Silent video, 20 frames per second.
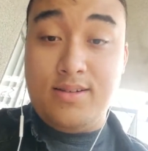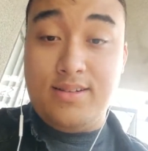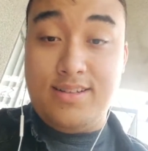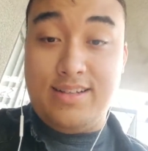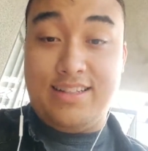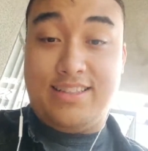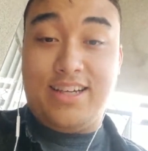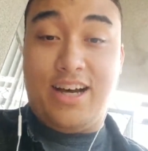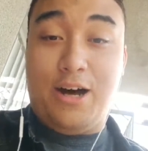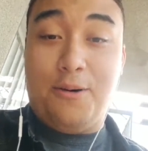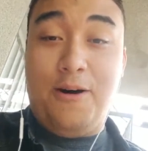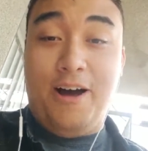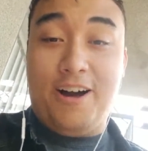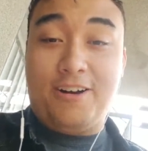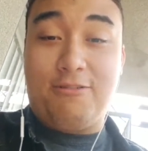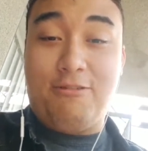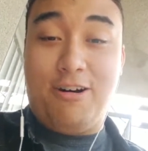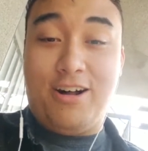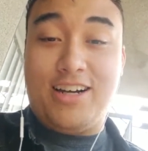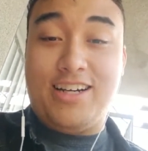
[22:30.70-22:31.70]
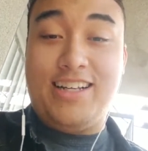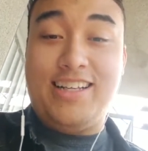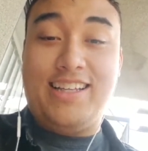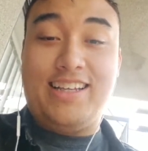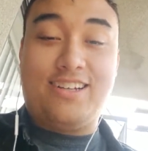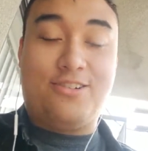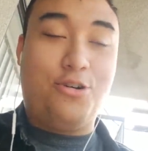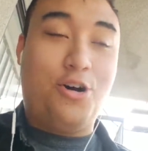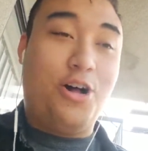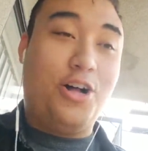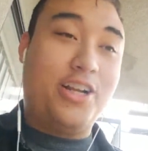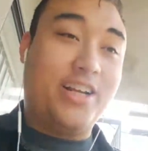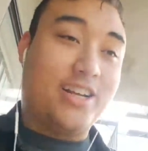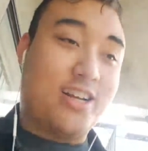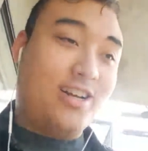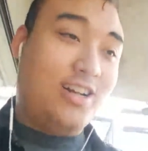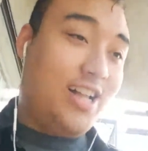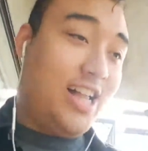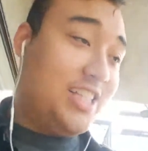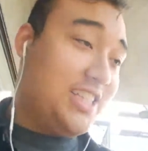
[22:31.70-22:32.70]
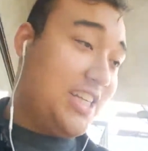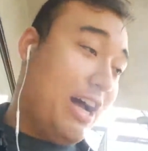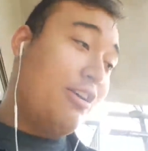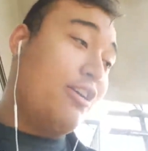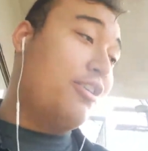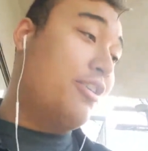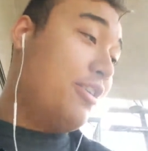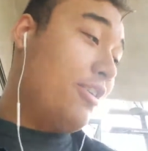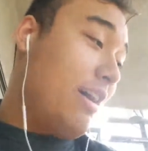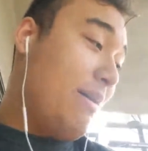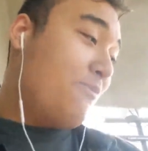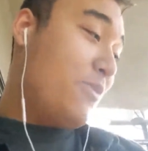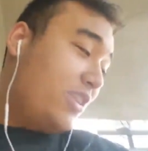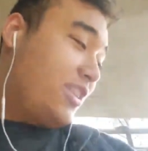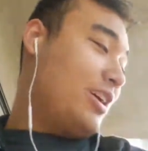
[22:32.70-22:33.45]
It's all about quantity than quality in college. I don't know. I'm with